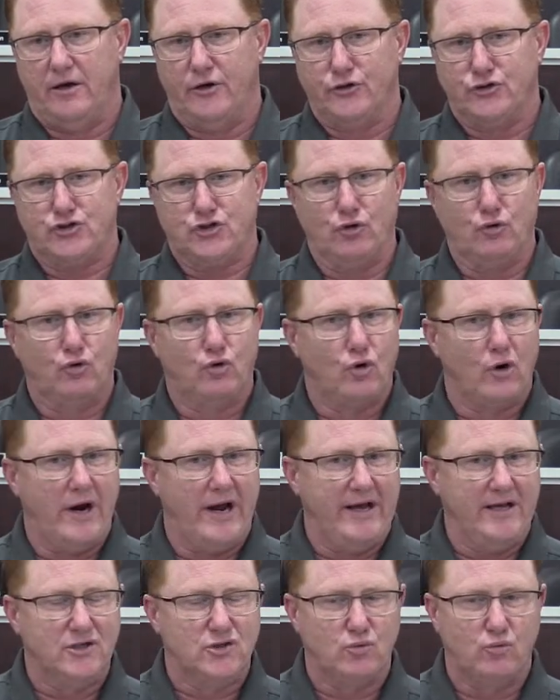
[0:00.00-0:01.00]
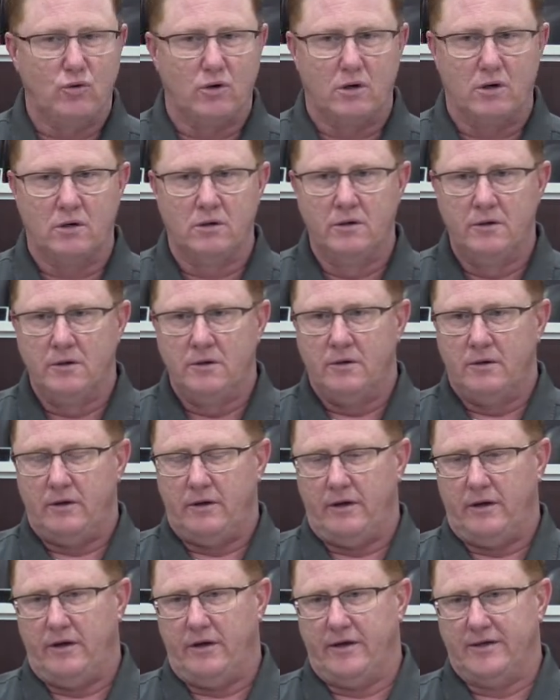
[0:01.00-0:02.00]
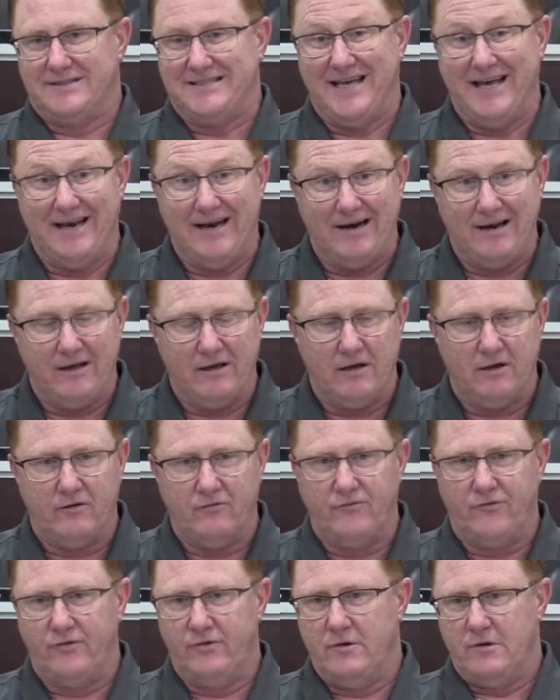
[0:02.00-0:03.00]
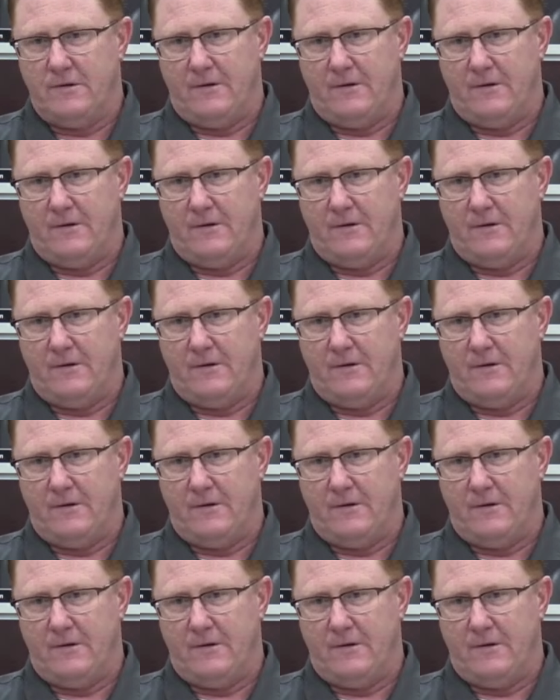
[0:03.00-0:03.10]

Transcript: So grades were tentative,